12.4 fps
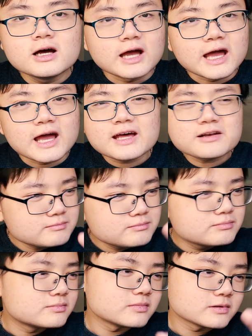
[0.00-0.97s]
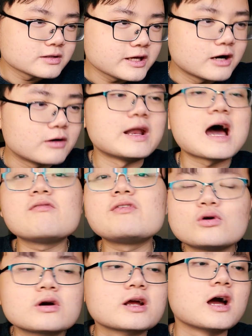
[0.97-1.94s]
And you know, now that
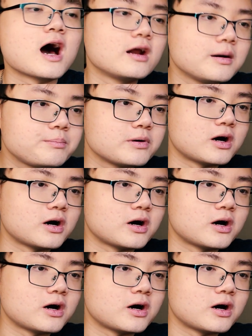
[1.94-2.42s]
you're caught up